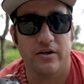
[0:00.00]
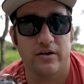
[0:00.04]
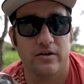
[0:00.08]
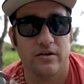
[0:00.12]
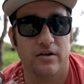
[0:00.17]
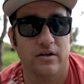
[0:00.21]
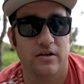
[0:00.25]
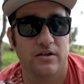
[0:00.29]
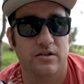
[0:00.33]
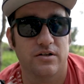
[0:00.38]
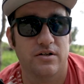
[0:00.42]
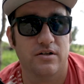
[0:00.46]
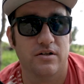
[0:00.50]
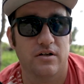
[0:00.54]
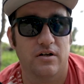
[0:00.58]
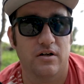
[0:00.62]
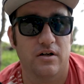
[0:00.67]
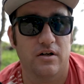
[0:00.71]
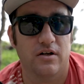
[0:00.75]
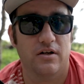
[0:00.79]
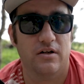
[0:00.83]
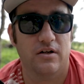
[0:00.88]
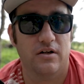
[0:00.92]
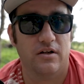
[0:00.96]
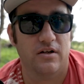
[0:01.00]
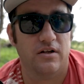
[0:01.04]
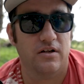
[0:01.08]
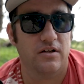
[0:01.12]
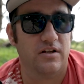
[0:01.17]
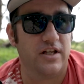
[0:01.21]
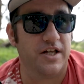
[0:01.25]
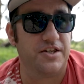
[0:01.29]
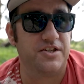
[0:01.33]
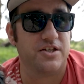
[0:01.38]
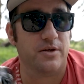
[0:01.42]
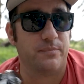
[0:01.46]

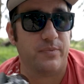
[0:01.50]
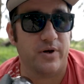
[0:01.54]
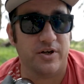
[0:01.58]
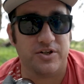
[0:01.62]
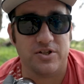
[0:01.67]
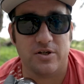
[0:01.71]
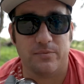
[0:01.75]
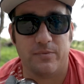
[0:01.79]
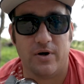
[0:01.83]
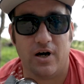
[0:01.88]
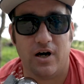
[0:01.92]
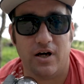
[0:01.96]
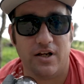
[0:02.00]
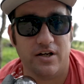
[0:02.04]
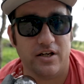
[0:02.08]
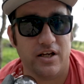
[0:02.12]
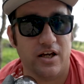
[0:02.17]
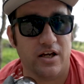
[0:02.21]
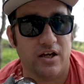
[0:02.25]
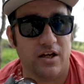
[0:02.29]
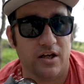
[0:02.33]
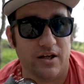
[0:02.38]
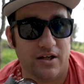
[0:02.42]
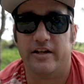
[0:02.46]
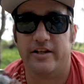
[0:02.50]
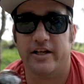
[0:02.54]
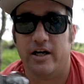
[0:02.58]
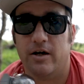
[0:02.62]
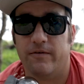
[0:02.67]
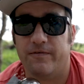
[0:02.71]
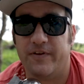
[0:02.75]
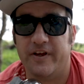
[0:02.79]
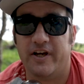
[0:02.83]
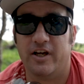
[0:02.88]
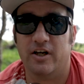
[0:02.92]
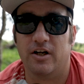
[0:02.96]
That's the picture button, yeah. And then
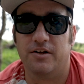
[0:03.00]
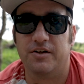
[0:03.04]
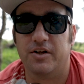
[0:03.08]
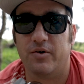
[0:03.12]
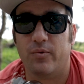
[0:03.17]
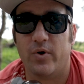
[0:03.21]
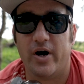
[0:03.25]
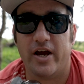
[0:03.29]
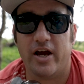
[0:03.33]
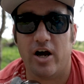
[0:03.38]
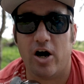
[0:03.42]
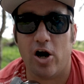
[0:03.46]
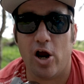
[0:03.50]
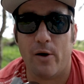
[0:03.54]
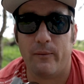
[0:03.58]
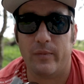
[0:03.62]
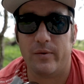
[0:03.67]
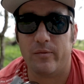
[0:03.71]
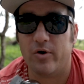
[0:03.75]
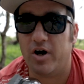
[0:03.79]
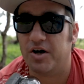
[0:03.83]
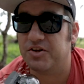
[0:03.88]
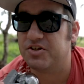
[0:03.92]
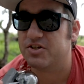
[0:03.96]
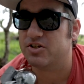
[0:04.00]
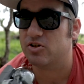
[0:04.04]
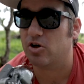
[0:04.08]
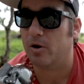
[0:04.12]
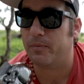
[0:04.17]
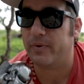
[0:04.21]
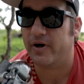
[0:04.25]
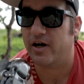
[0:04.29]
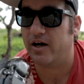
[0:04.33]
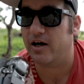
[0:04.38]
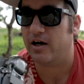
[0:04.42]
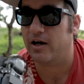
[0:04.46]
I'm thinking on the way home we might
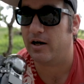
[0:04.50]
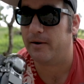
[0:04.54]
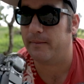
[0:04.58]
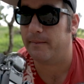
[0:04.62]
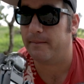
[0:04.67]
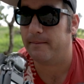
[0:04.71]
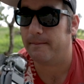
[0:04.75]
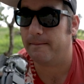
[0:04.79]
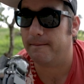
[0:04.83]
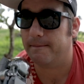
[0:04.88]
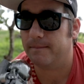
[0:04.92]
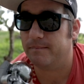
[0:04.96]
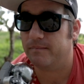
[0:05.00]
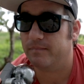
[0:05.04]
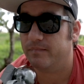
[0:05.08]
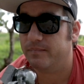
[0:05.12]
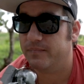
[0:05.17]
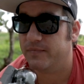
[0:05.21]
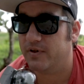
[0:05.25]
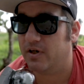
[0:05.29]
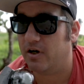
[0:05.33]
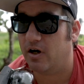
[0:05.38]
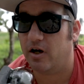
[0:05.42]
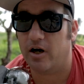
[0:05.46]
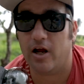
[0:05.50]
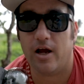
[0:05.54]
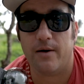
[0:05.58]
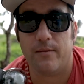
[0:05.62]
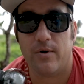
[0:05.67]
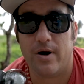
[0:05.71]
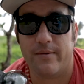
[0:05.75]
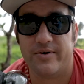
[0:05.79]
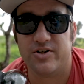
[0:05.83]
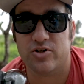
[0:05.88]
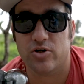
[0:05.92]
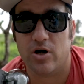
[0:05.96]
stop, um, I don't
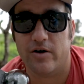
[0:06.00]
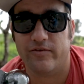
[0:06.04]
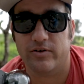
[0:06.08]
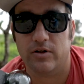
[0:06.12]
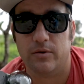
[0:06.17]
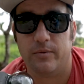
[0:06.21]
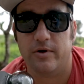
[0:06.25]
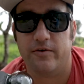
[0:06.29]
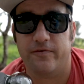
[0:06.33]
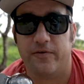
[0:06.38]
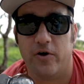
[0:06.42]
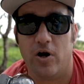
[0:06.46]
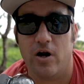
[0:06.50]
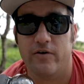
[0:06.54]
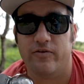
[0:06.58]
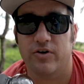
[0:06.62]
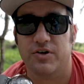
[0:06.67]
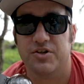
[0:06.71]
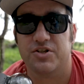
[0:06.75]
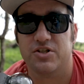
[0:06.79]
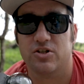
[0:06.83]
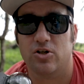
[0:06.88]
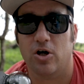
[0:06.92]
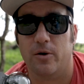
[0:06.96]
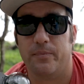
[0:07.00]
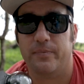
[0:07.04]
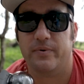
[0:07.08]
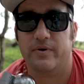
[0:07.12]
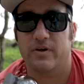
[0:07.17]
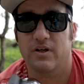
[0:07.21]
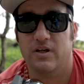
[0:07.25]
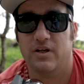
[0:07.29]
know, maybe drive a little bit further and stop